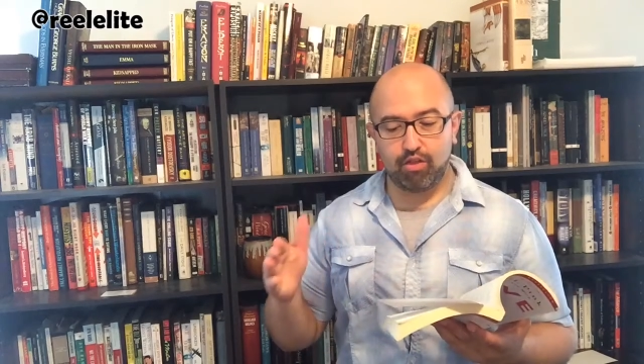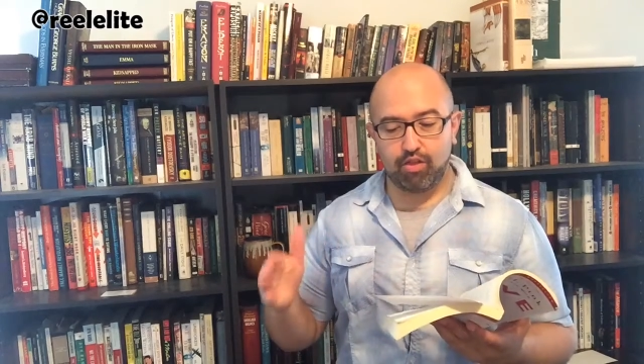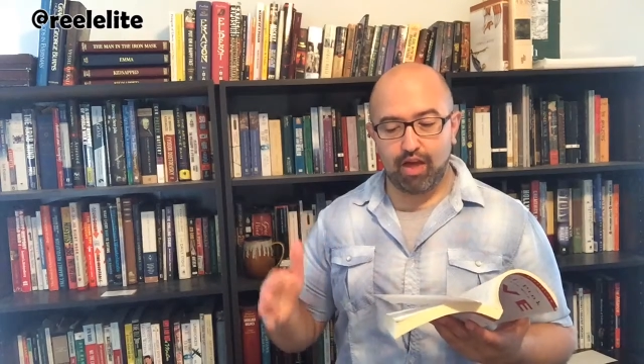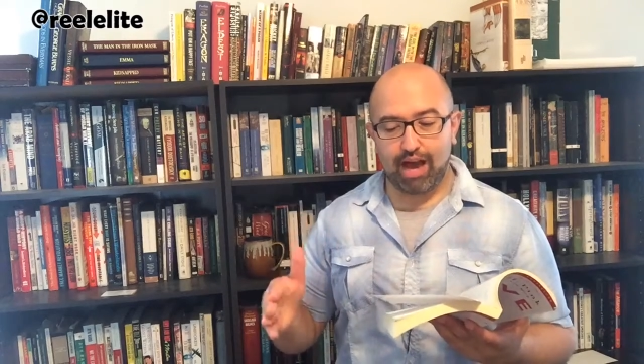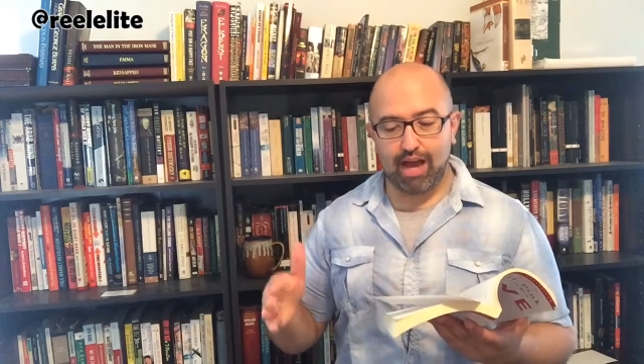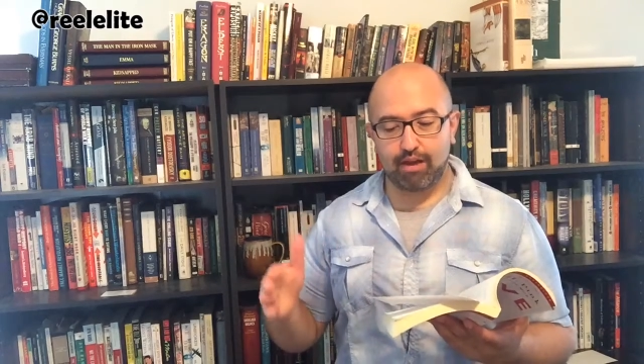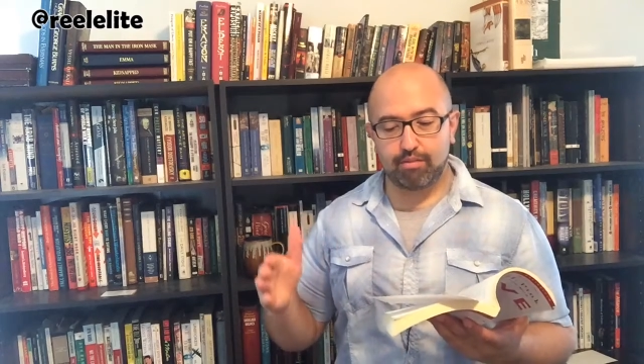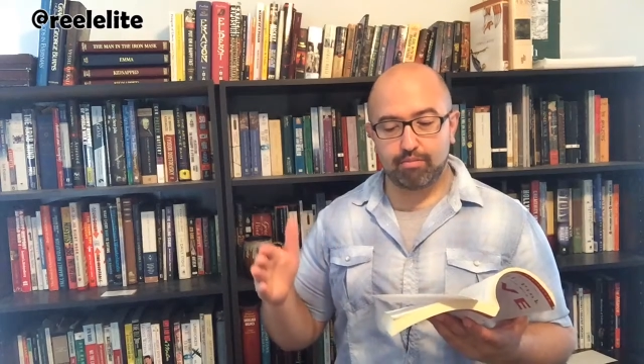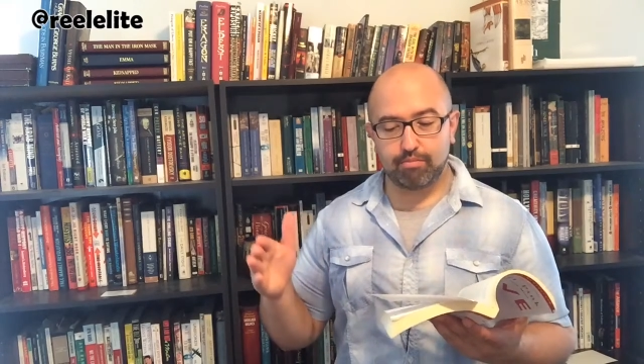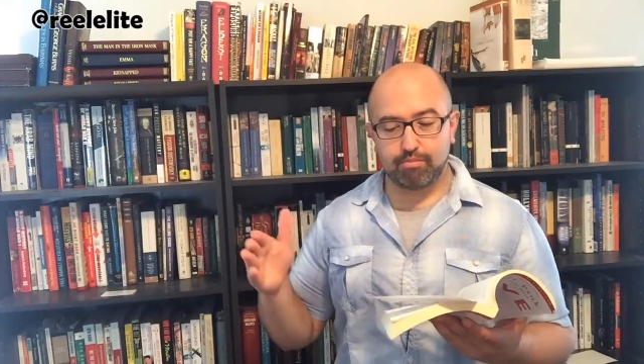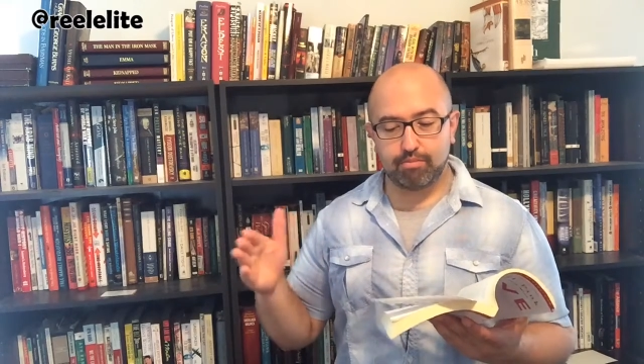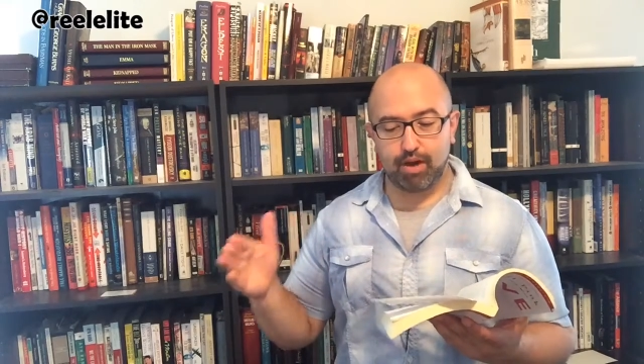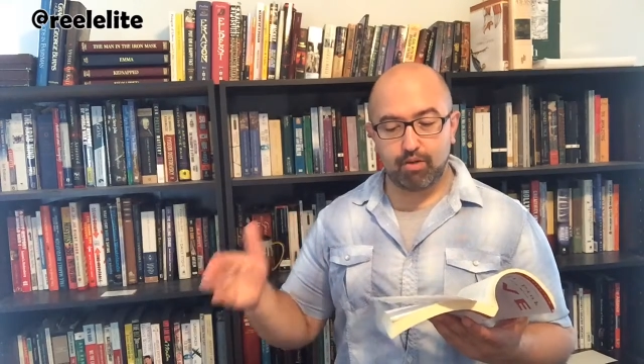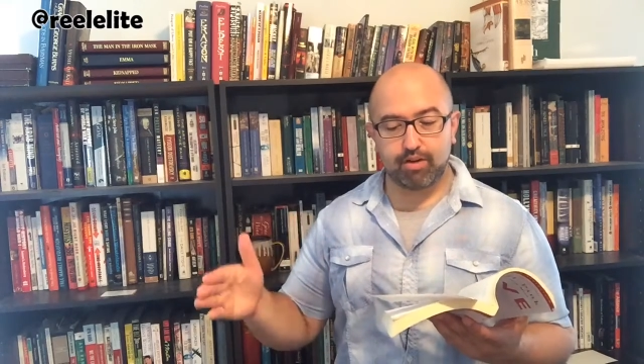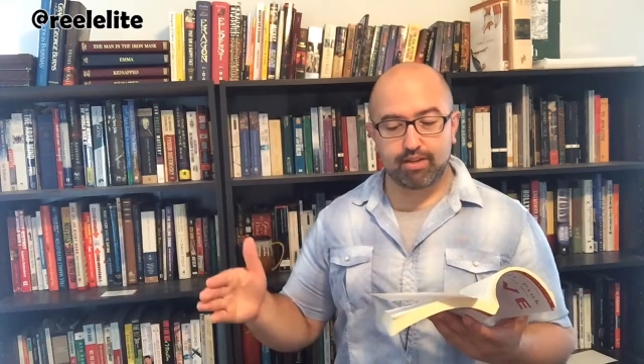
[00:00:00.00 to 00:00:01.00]

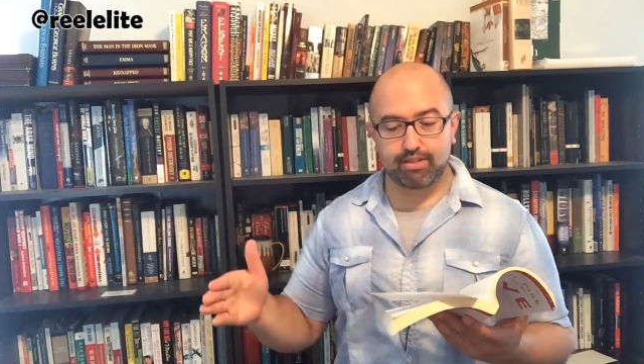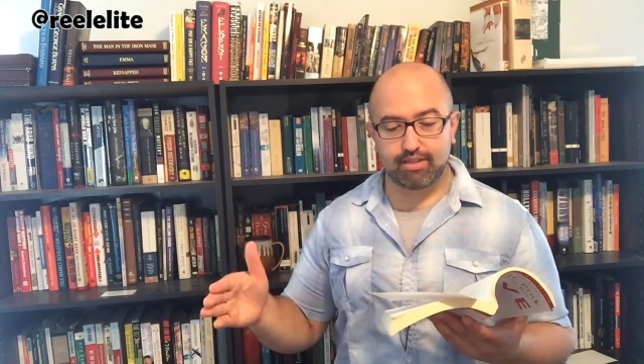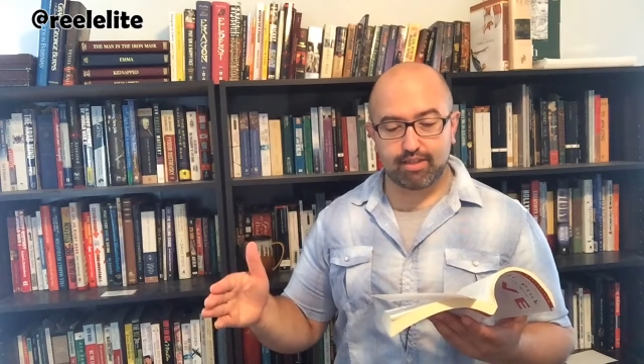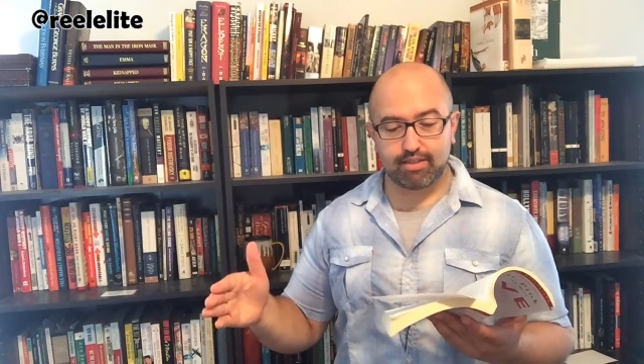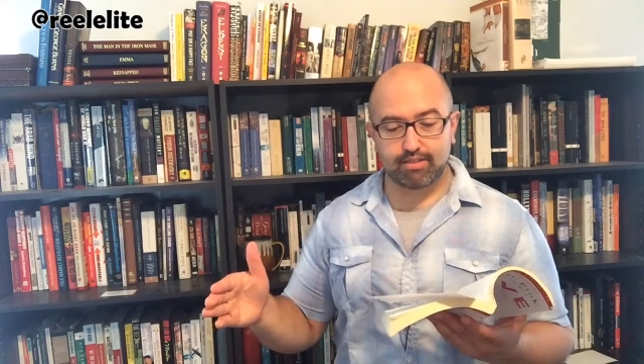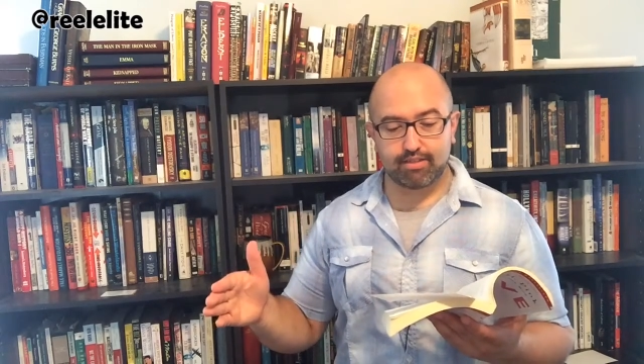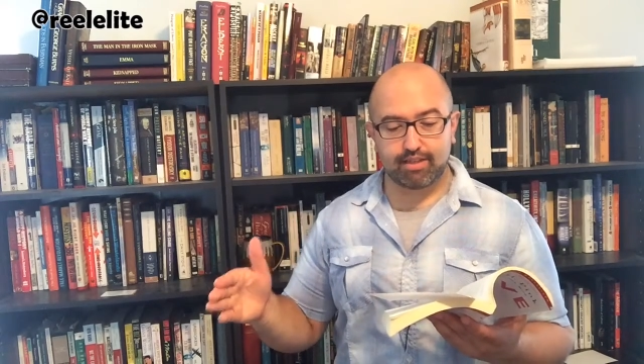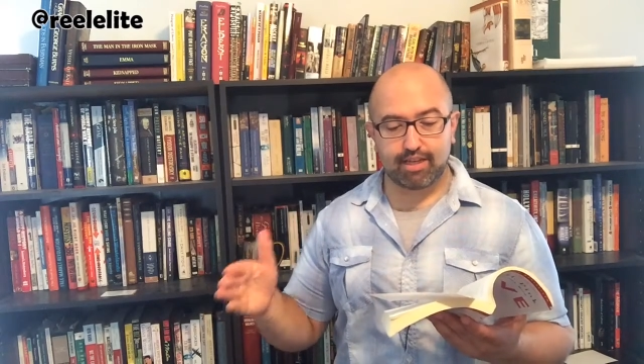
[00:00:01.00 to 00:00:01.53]
that bonuses